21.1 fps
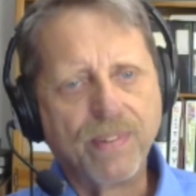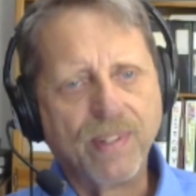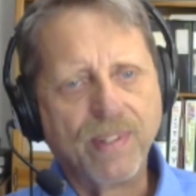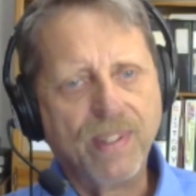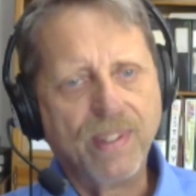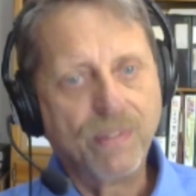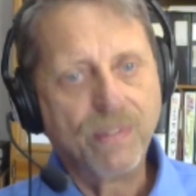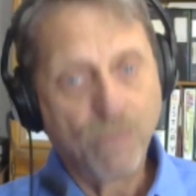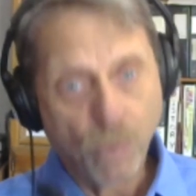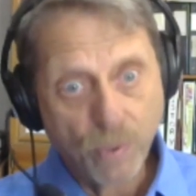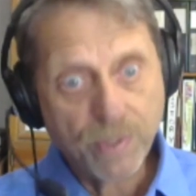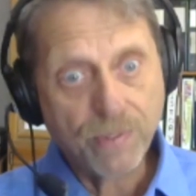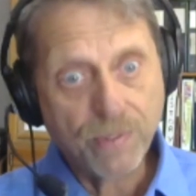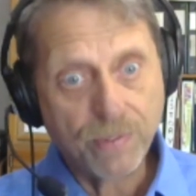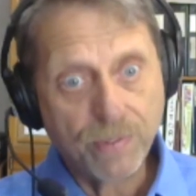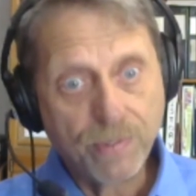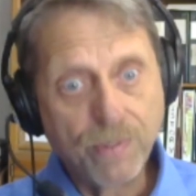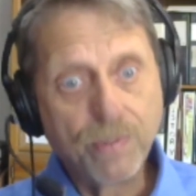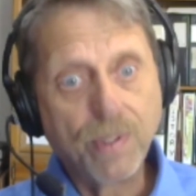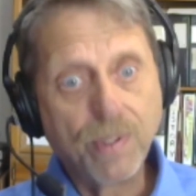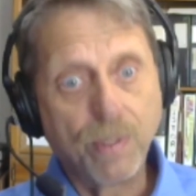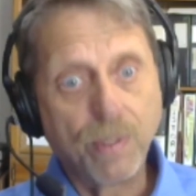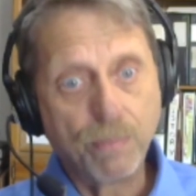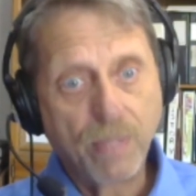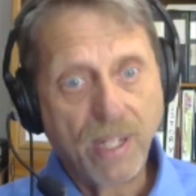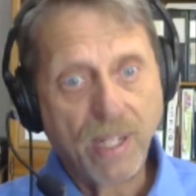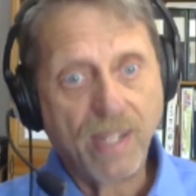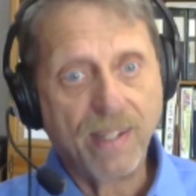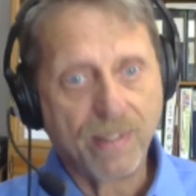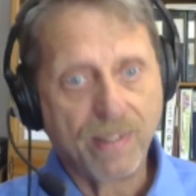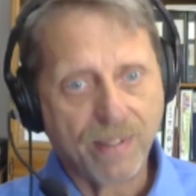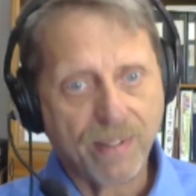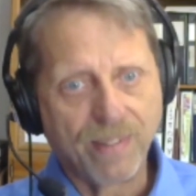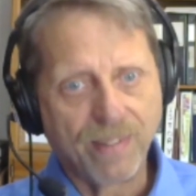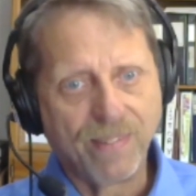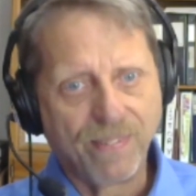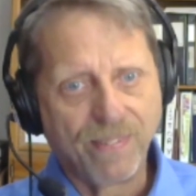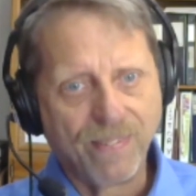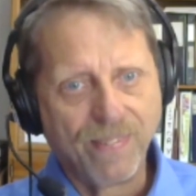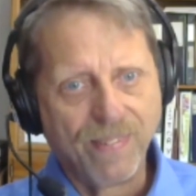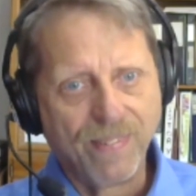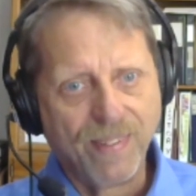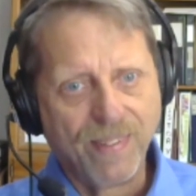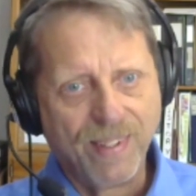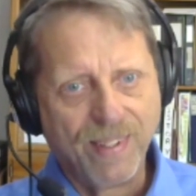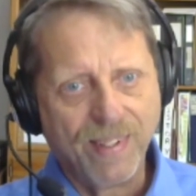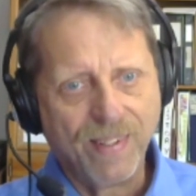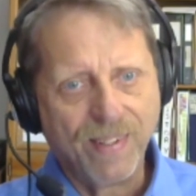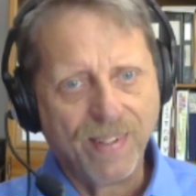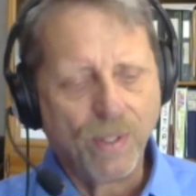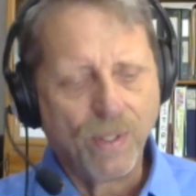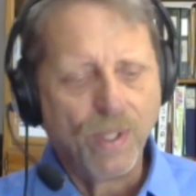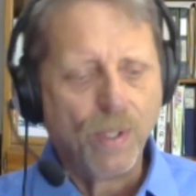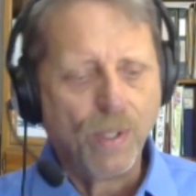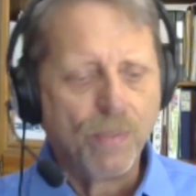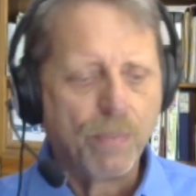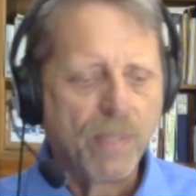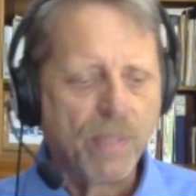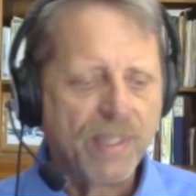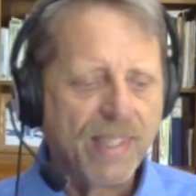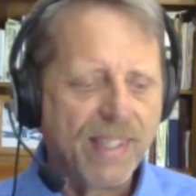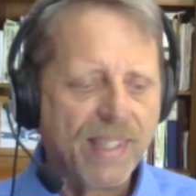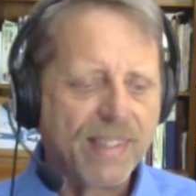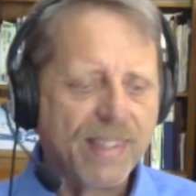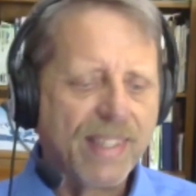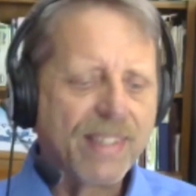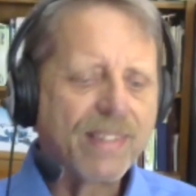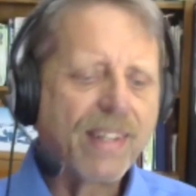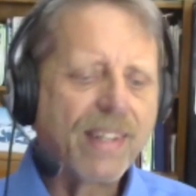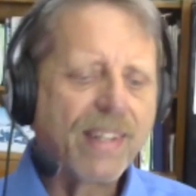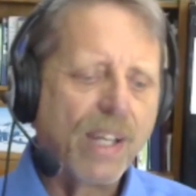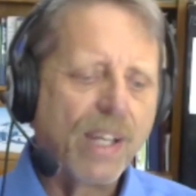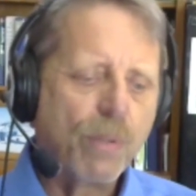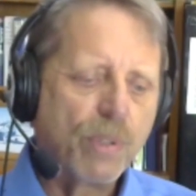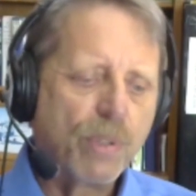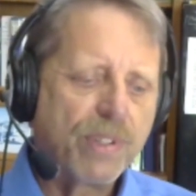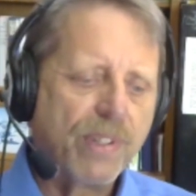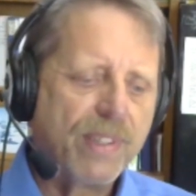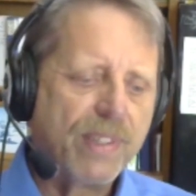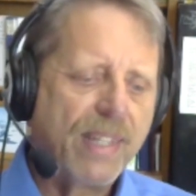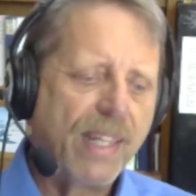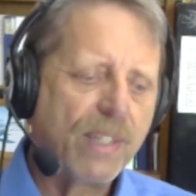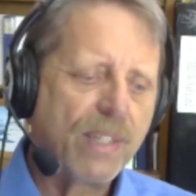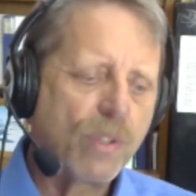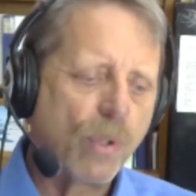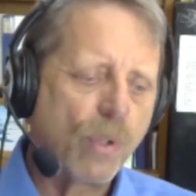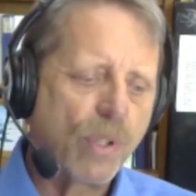and the voices do come back. But this guy was intent on